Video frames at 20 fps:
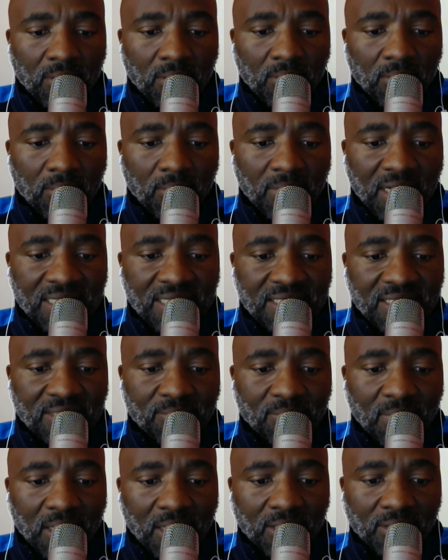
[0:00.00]

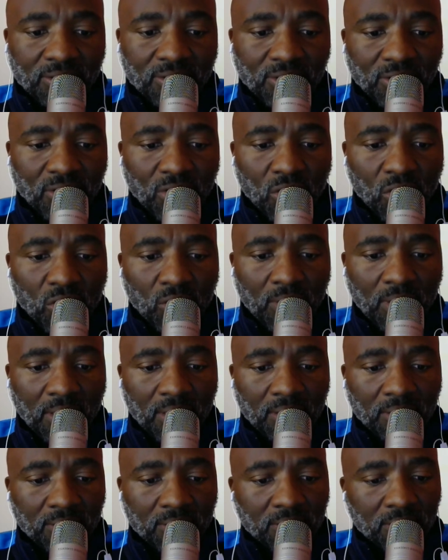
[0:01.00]
Mbazima Shilowa.
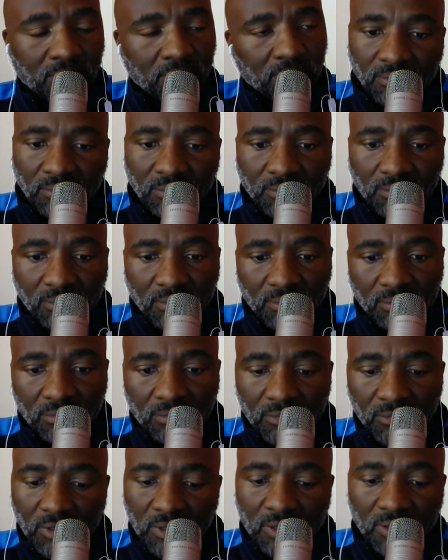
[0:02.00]

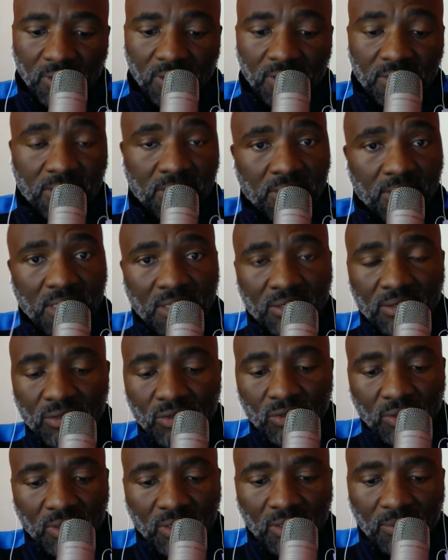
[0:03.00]
Well, he starts
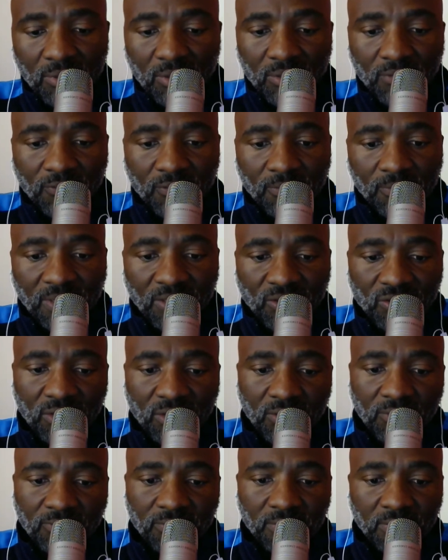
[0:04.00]
talking about the formation
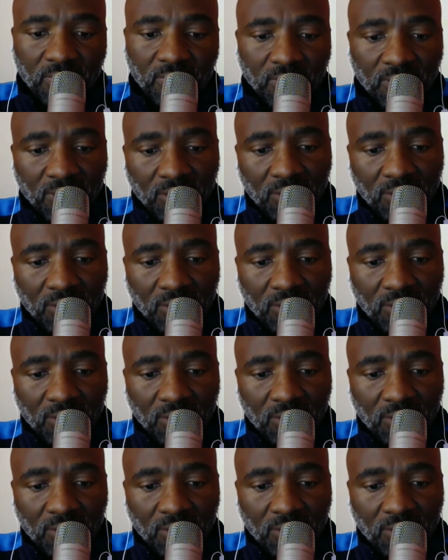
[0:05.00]
of the